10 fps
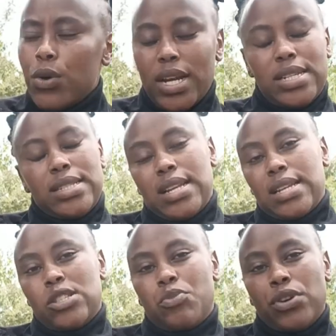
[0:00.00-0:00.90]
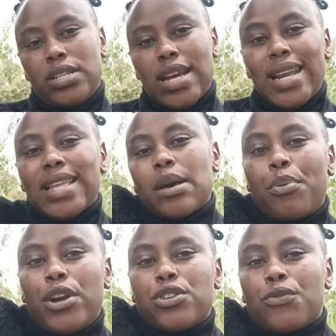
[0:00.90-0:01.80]
Oh, that is the next point. Another
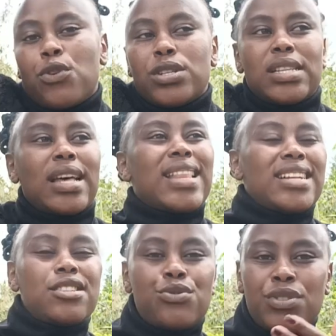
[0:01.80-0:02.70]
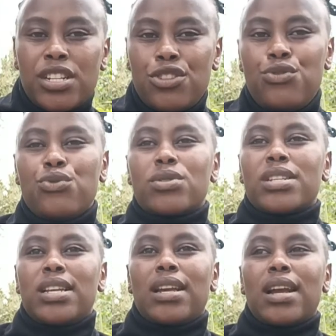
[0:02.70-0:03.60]
point, of course, that students do not
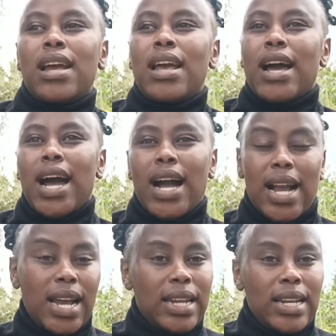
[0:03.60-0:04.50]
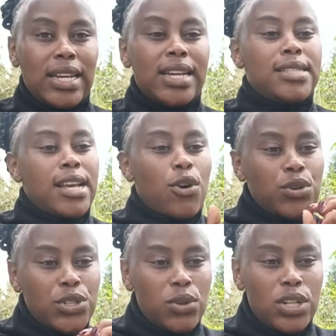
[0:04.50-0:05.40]
take kindly is the
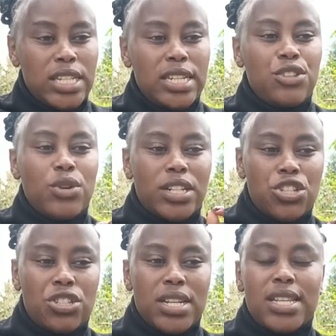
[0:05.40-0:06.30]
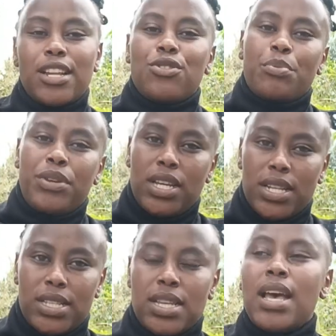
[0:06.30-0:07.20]
consulting your teachers and your
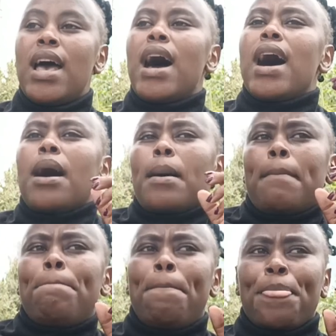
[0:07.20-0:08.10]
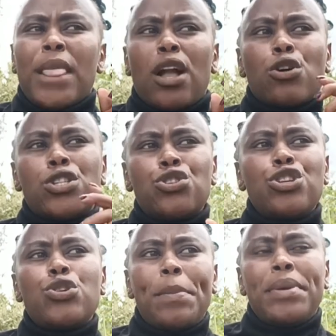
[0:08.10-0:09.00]
peers.
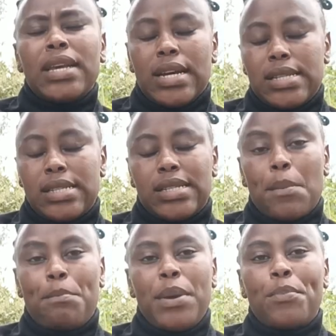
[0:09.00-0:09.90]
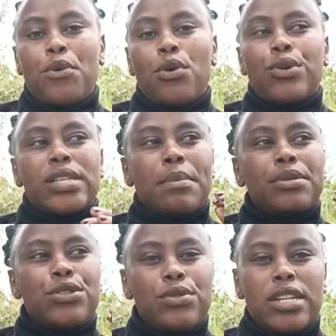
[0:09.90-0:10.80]
Consulting your peers, some people or some
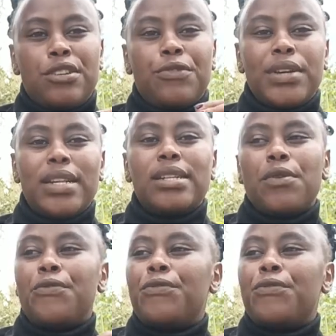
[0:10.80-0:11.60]
students feel